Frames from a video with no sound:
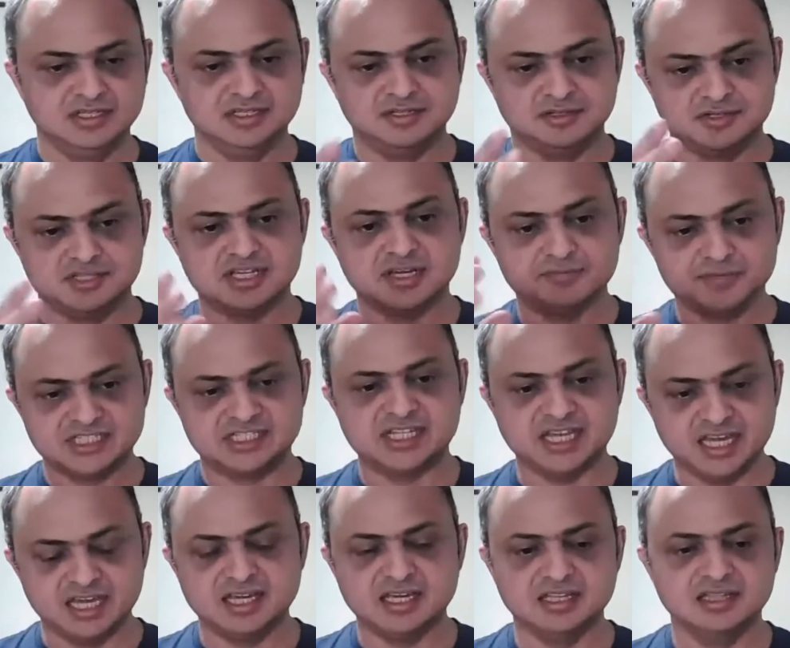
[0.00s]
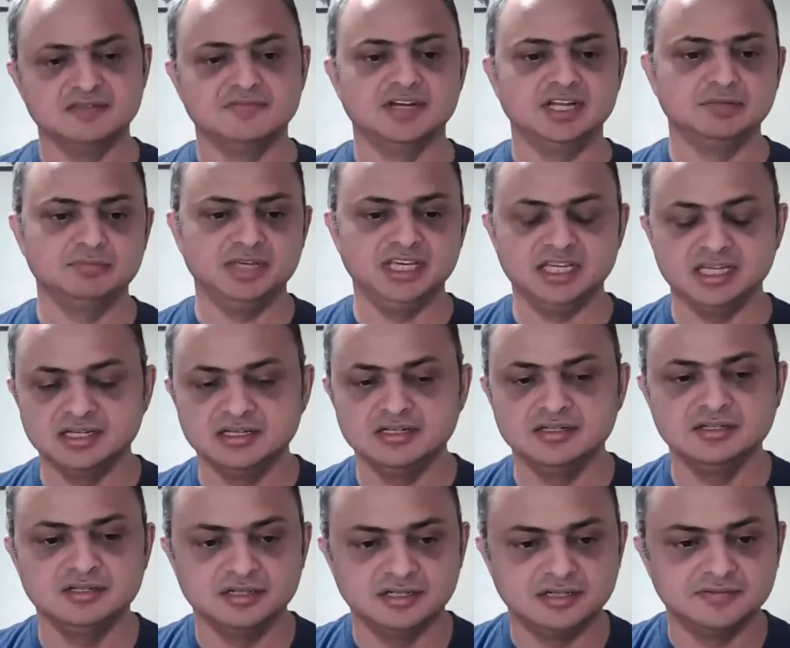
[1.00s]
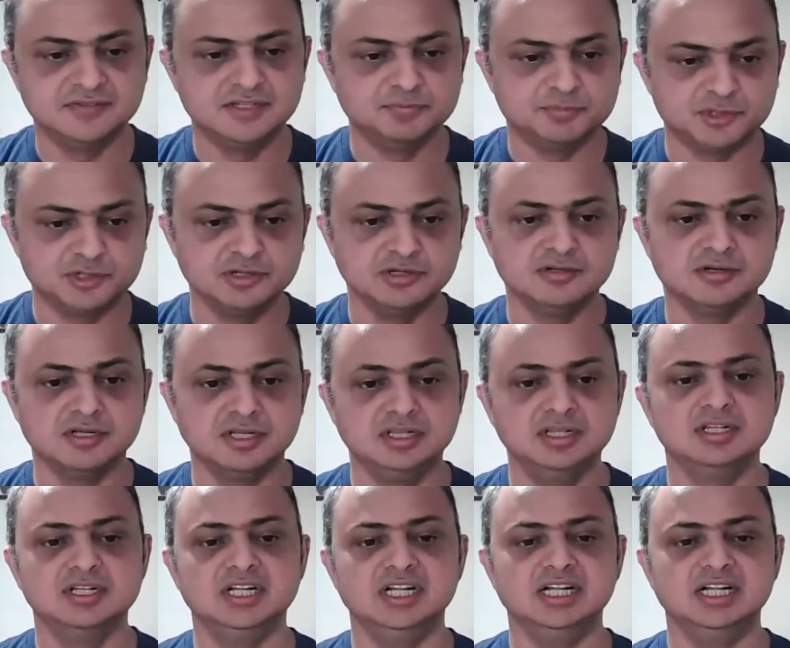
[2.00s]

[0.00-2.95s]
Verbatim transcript: you know some stake in the well-being of the protocol